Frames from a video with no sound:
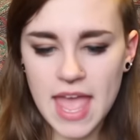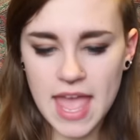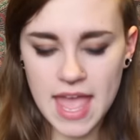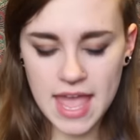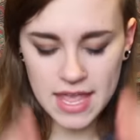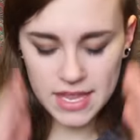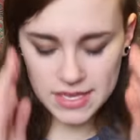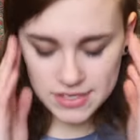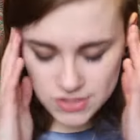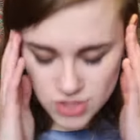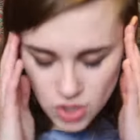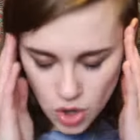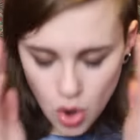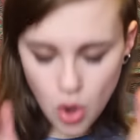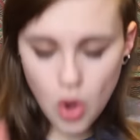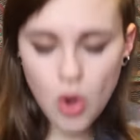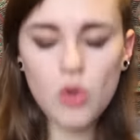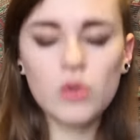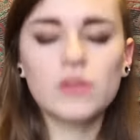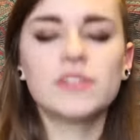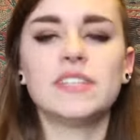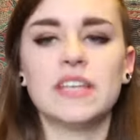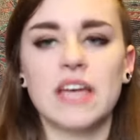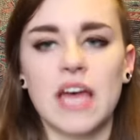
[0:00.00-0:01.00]
And the
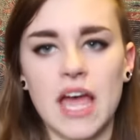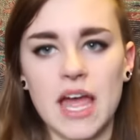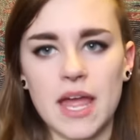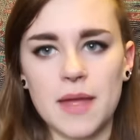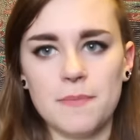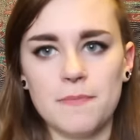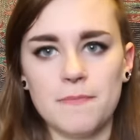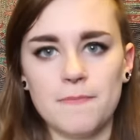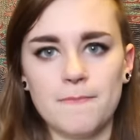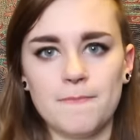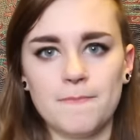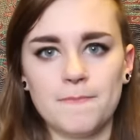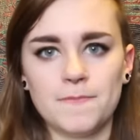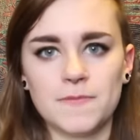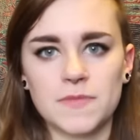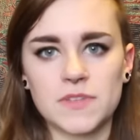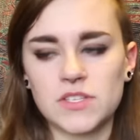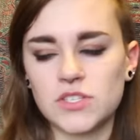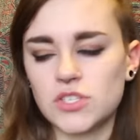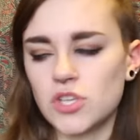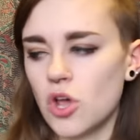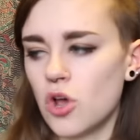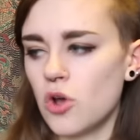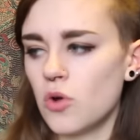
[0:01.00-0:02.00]
whole time,
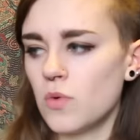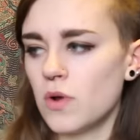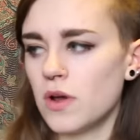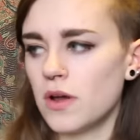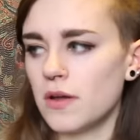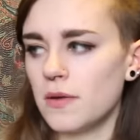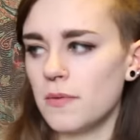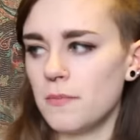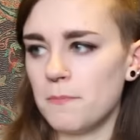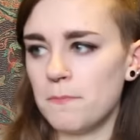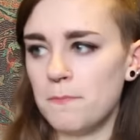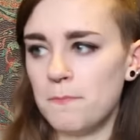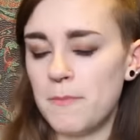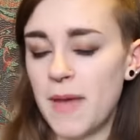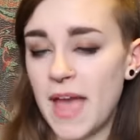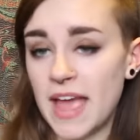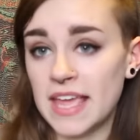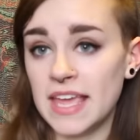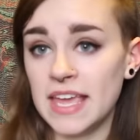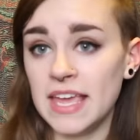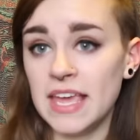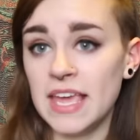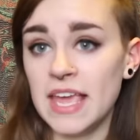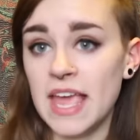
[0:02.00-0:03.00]
so
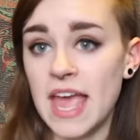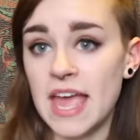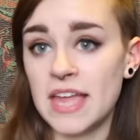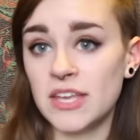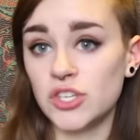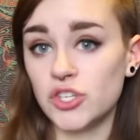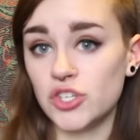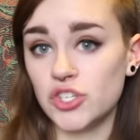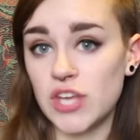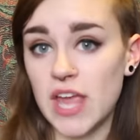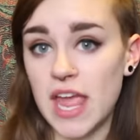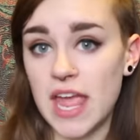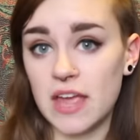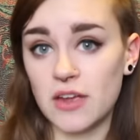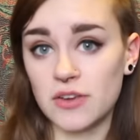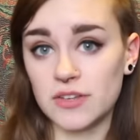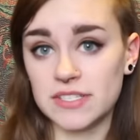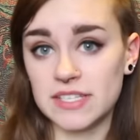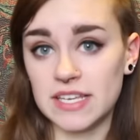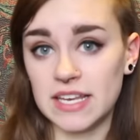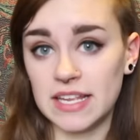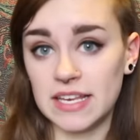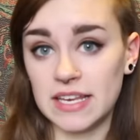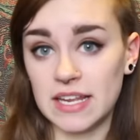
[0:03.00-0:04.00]
Becky and Jay are
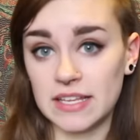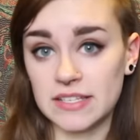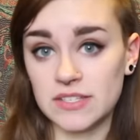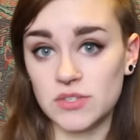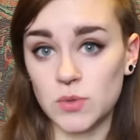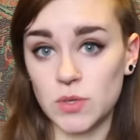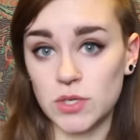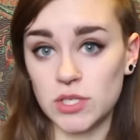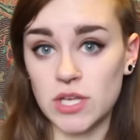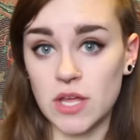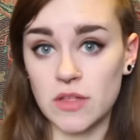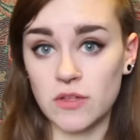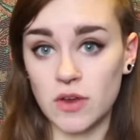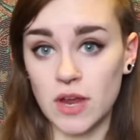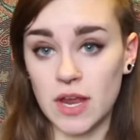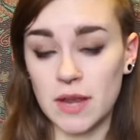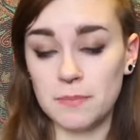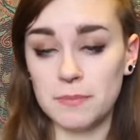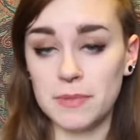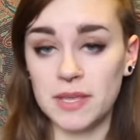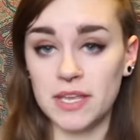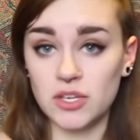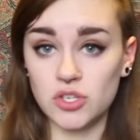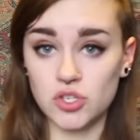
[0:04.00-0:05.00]
sitting next to each other
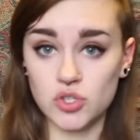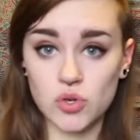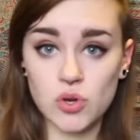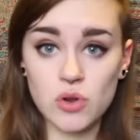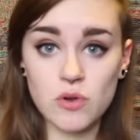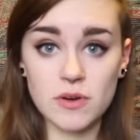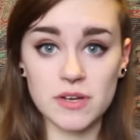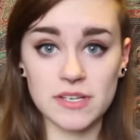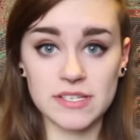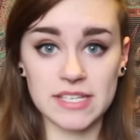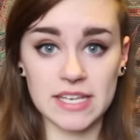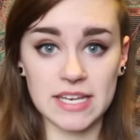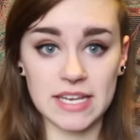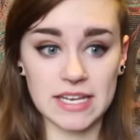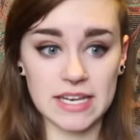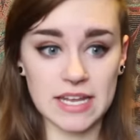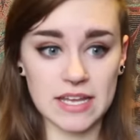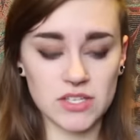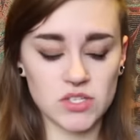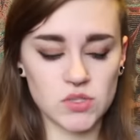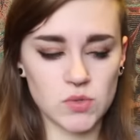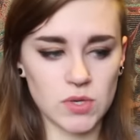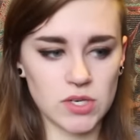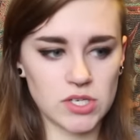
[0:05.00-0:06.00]
and me and Drew are sitting
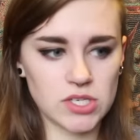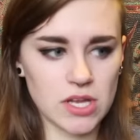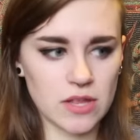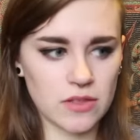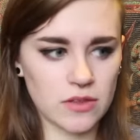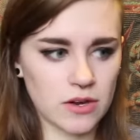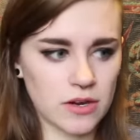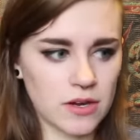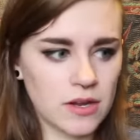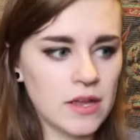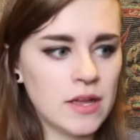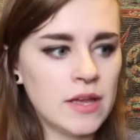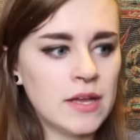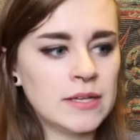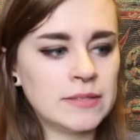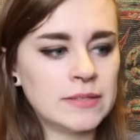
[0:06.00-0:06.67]
next to each other.